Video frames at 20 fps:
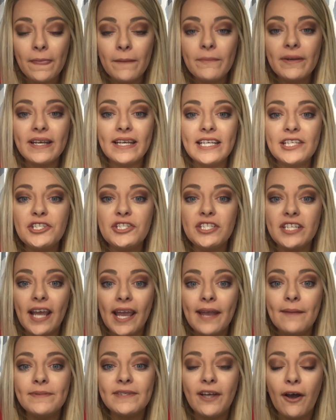because
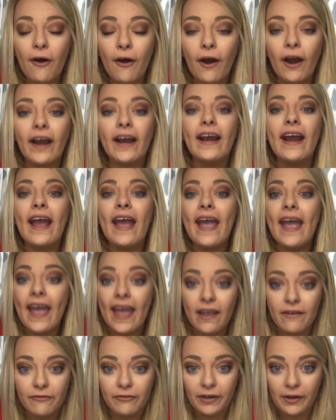shapes are
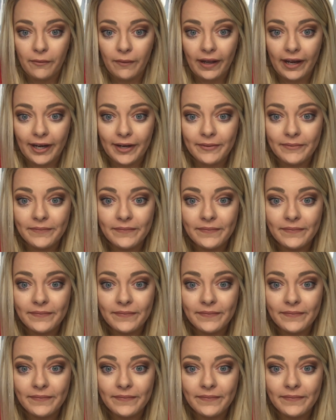everywhere.